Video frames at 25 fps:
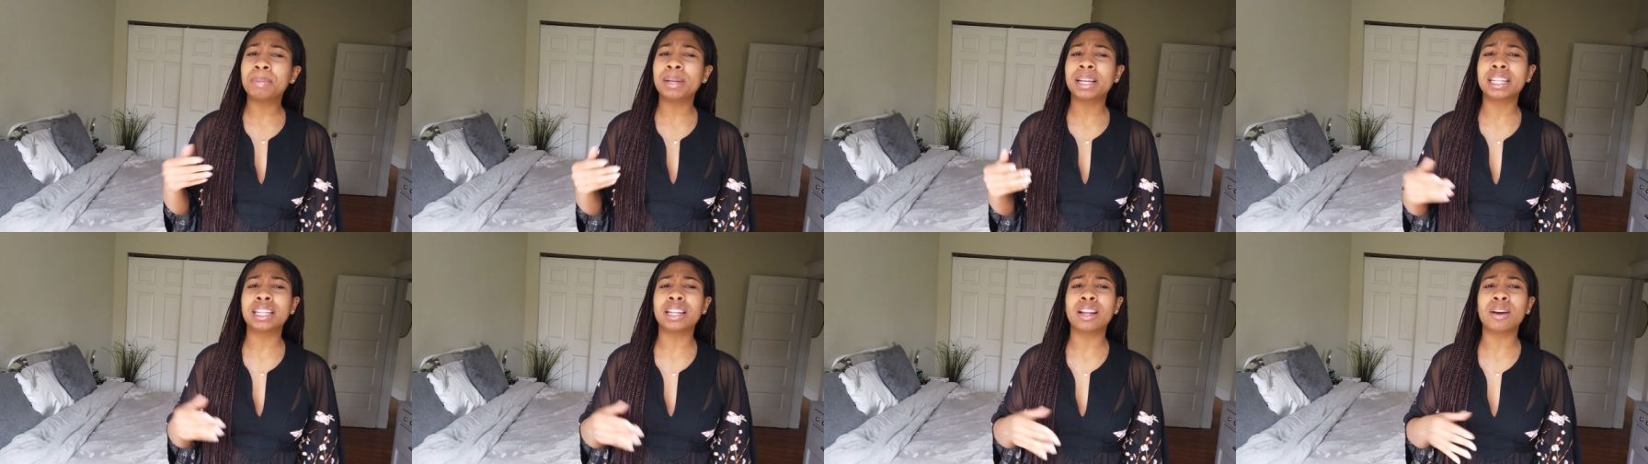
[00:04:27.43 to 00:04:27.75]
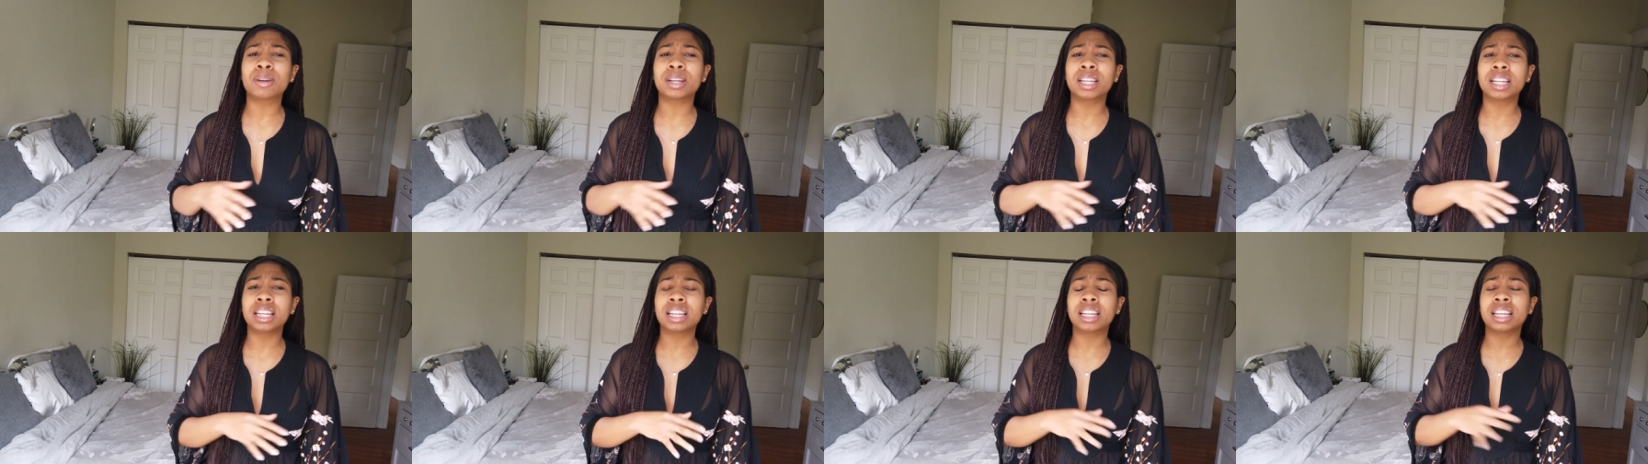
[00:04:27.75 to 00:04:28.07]
be
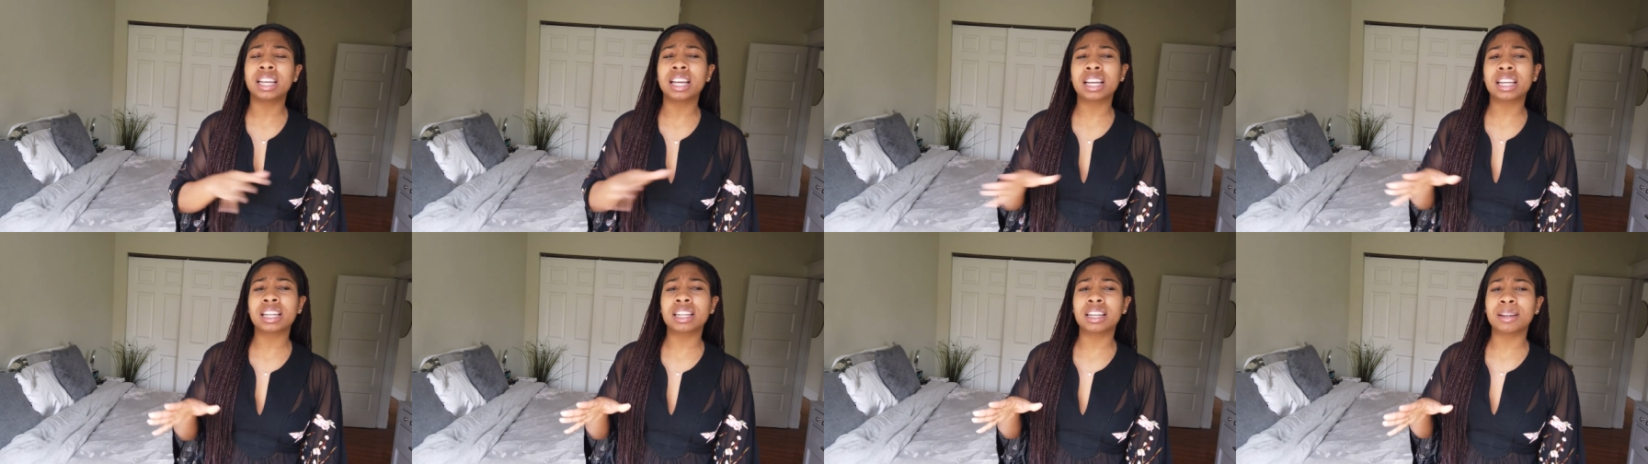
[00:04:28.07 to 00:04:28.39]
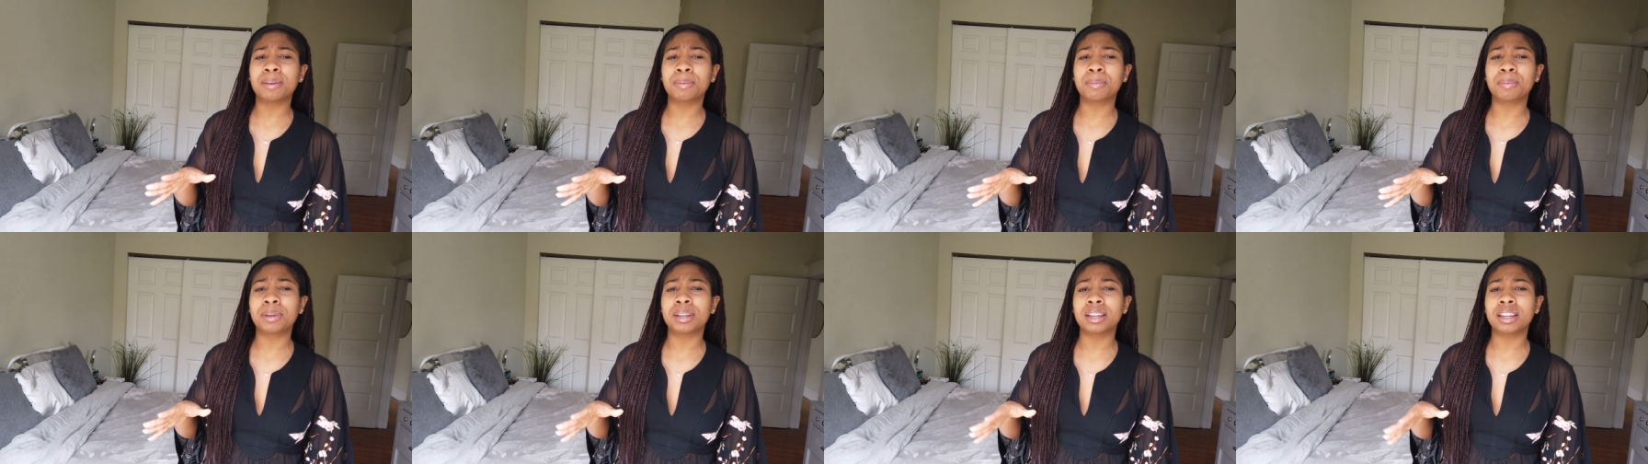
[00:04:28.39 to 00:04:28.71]
low key kicking
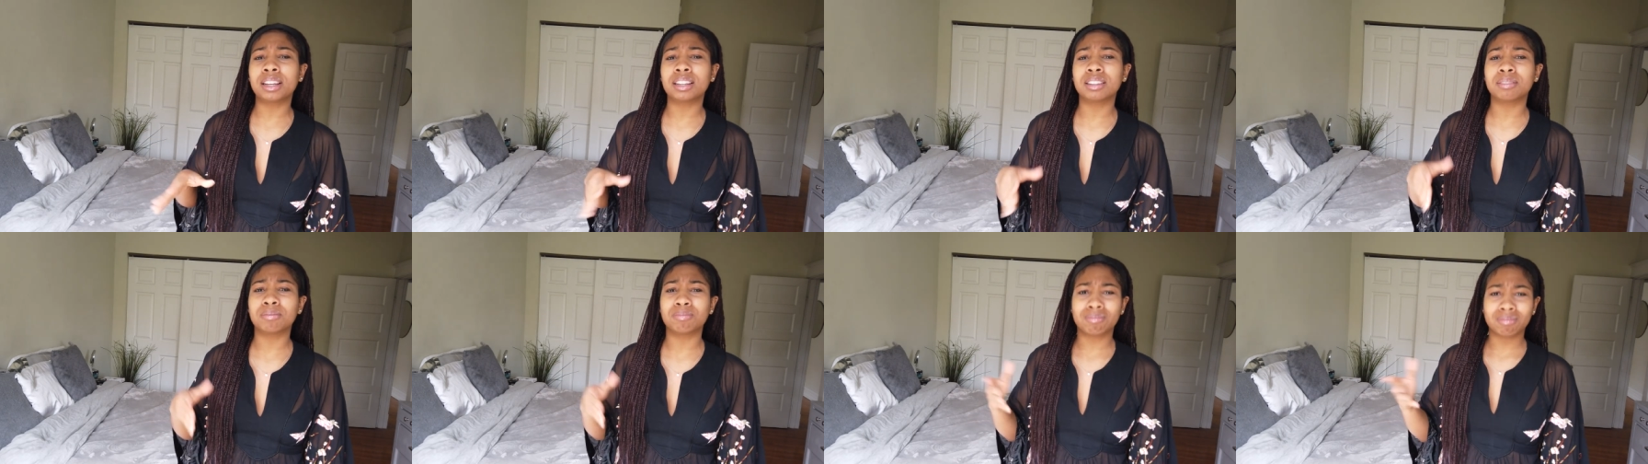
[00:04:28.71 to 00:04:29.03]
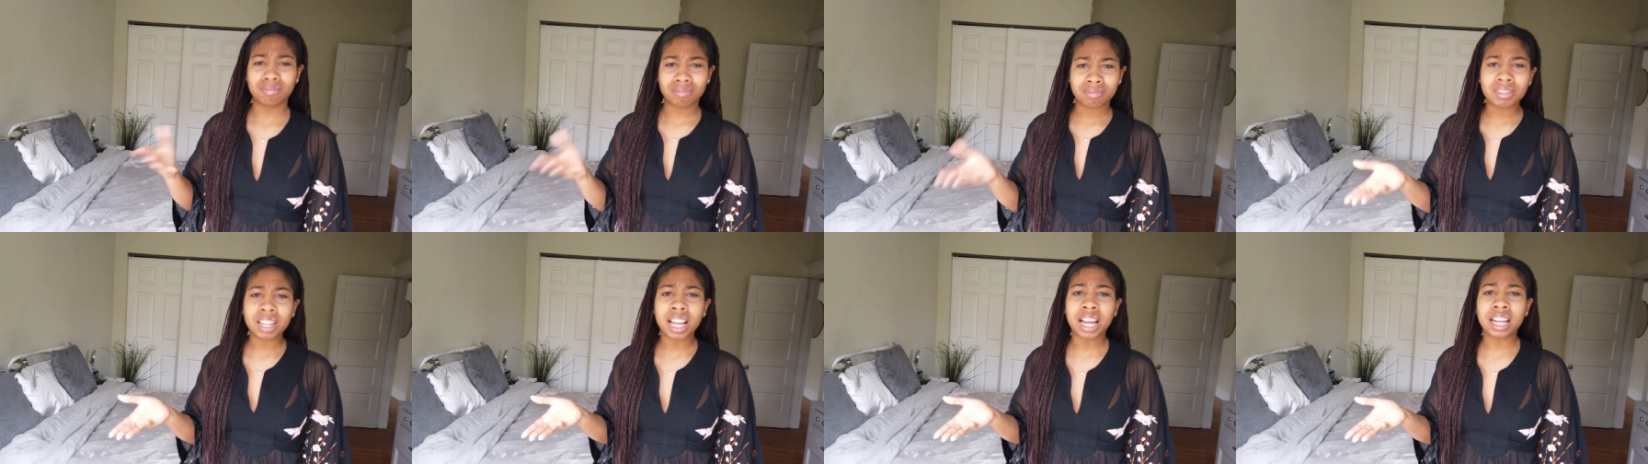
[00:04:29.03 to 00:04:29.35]
it with
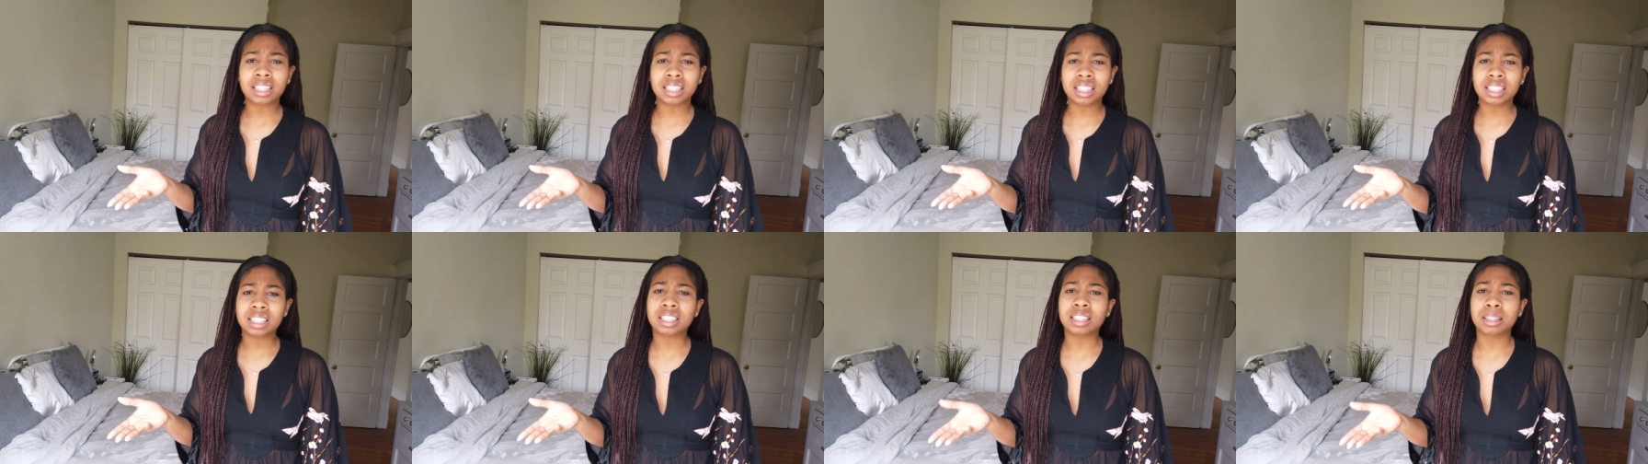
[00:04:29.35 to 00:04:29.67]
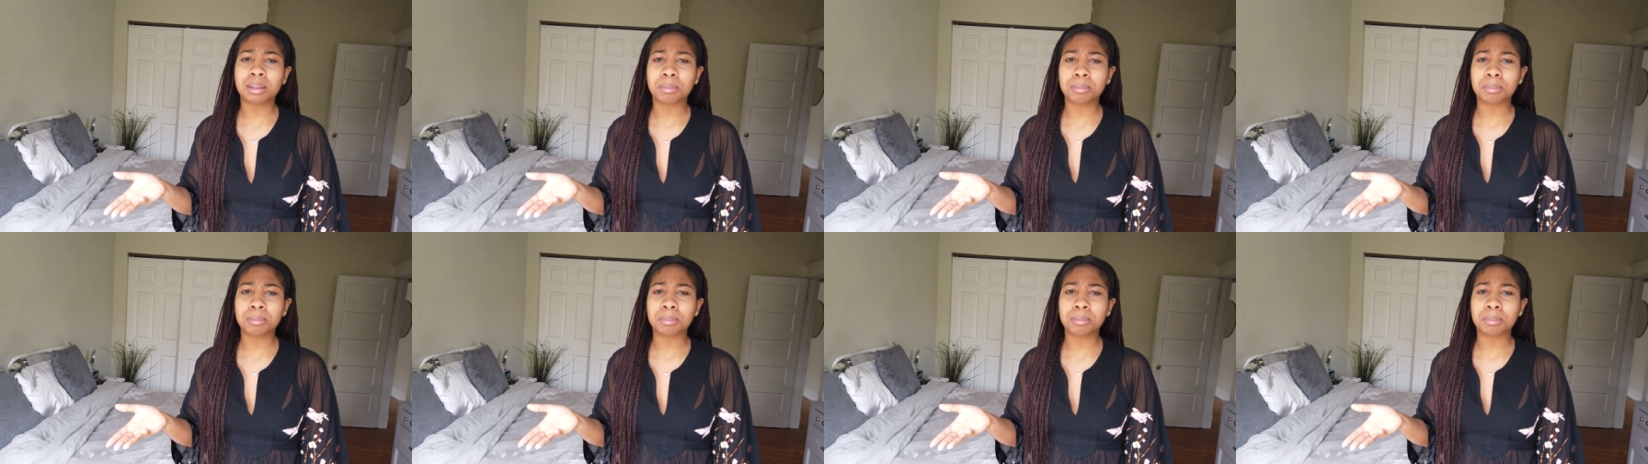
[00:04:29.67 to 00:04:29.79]
Nathan